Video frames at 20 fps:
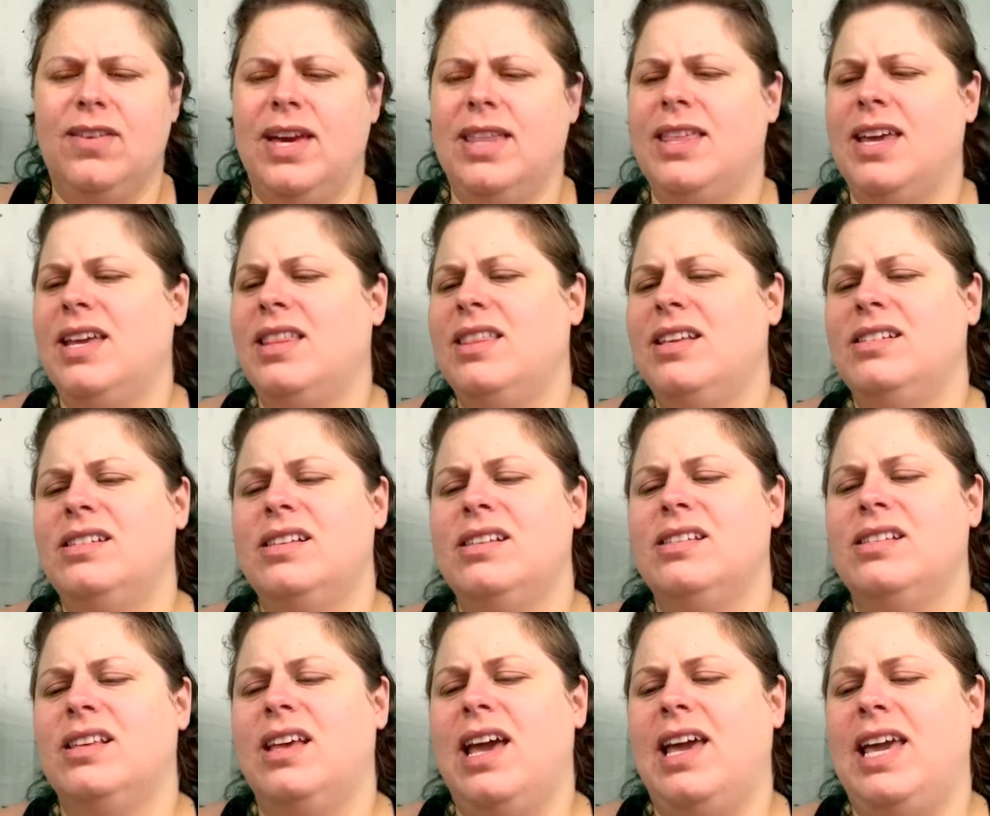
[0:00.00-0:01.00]
I think this
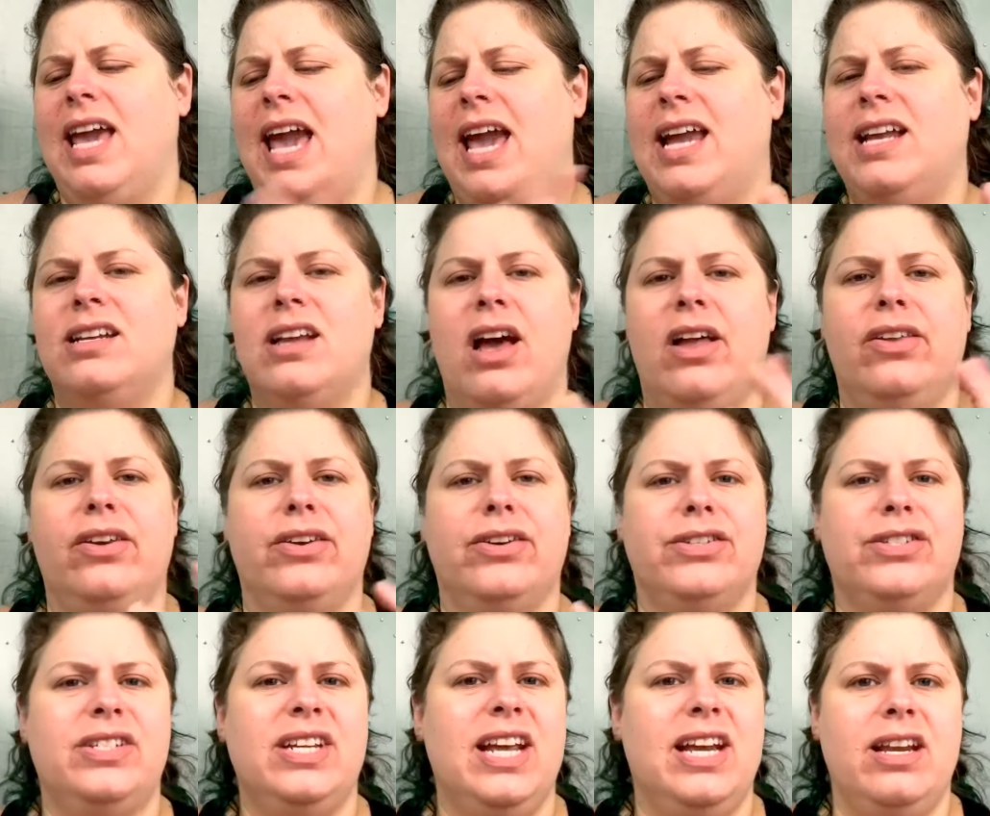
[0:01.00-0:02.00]
is like $8,
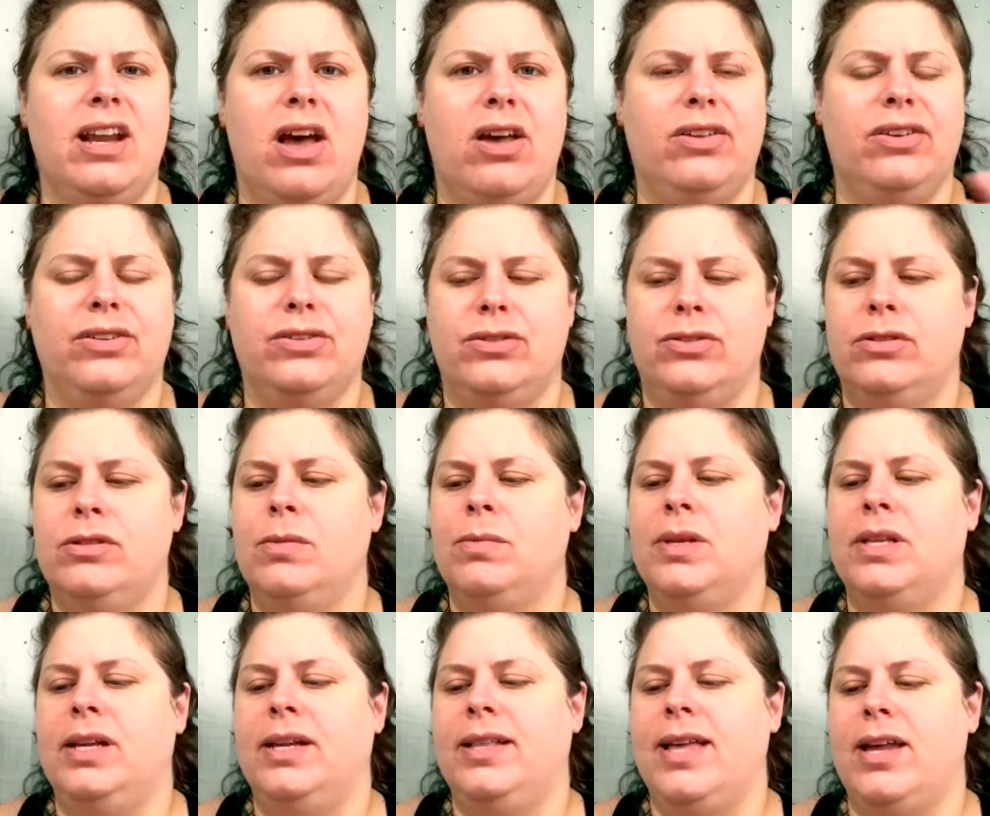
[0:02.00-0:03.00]
$10 or
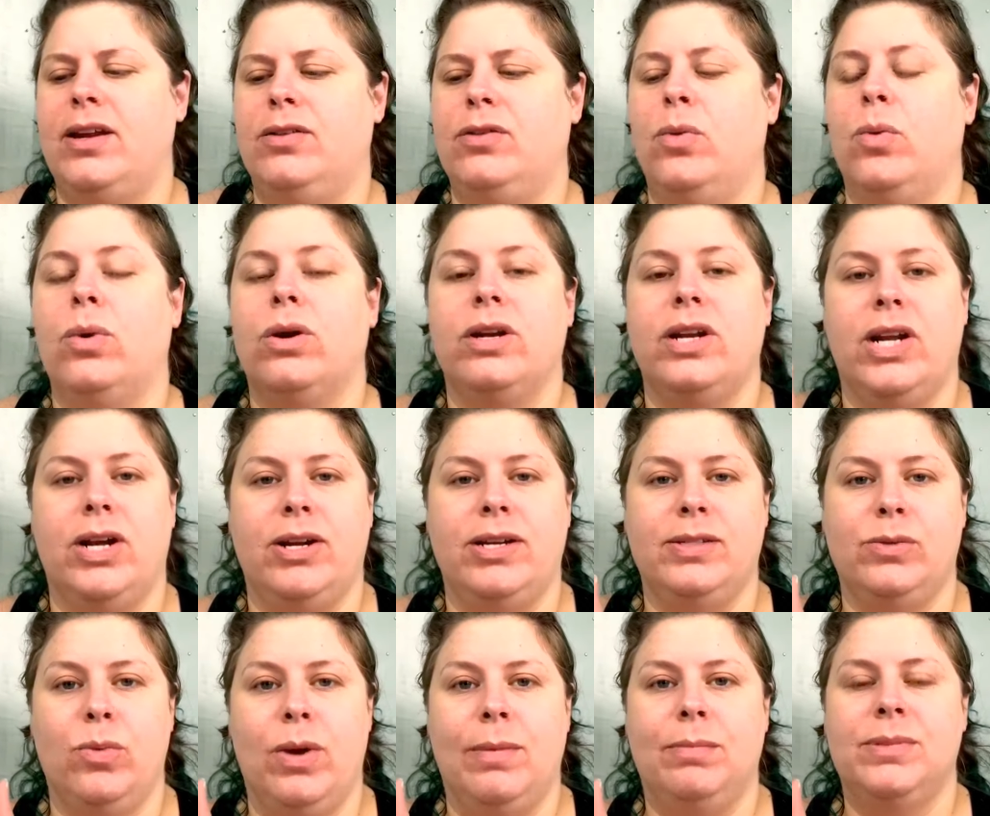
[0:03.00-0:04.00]
something like that on The
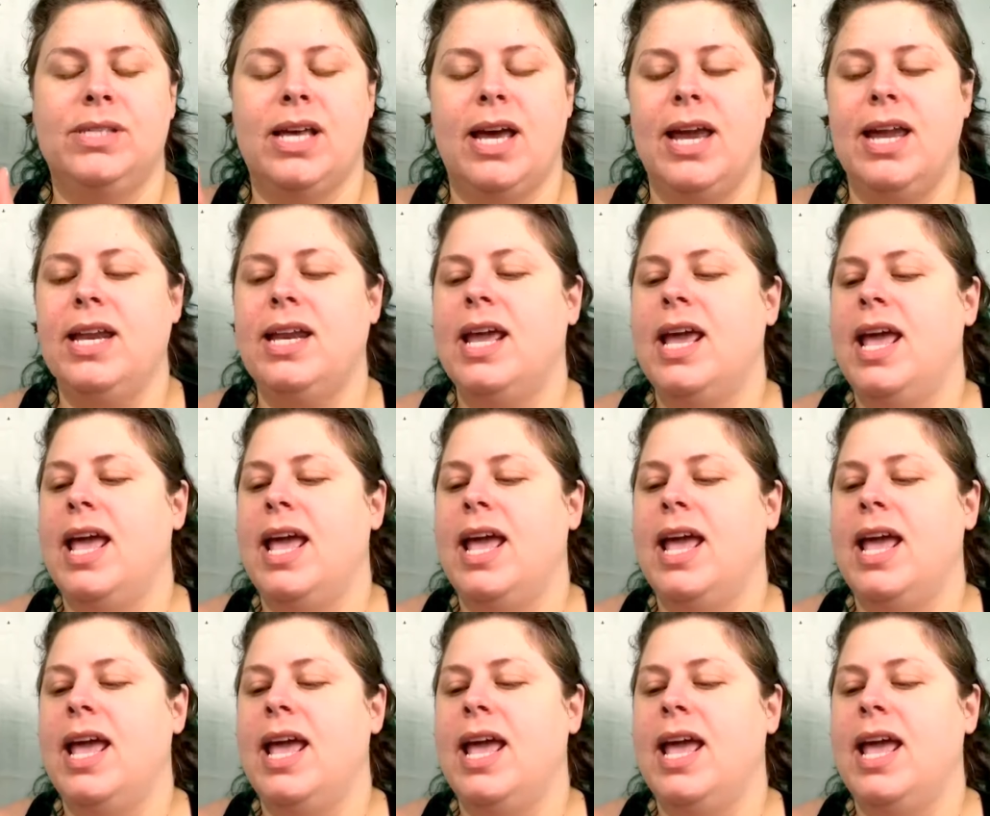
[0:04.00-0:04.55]
Ordinary's website.